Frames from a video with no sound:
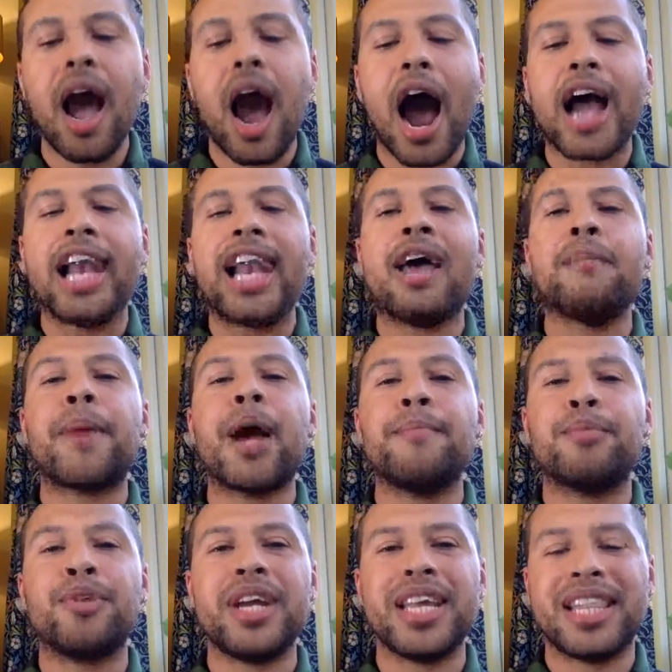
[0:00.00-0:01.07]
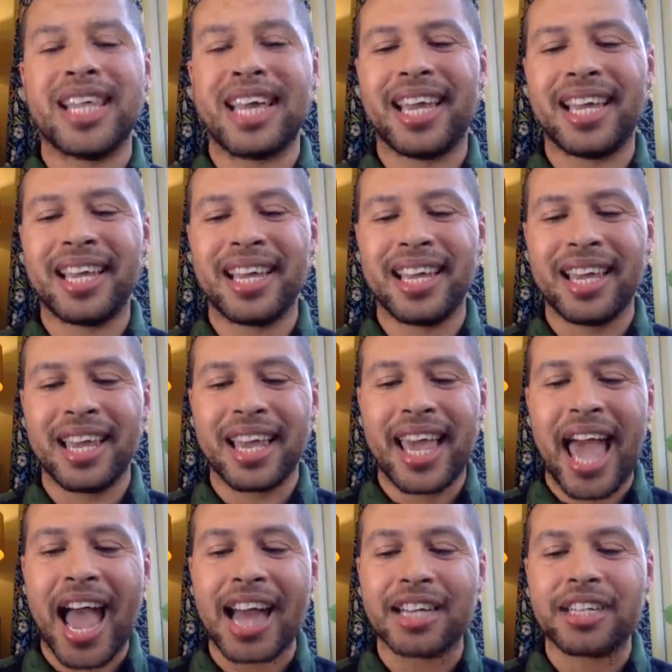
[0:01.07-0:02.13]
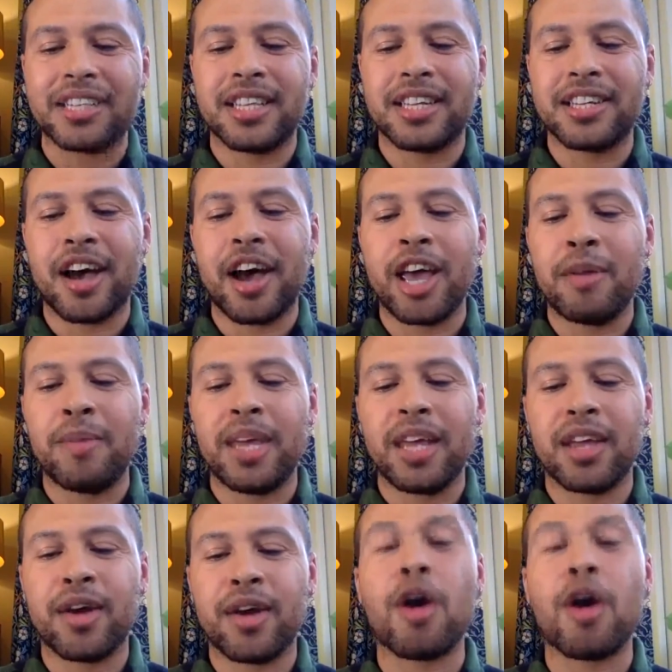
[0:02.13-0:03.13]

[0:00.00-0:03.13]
I let my breathing catch the timing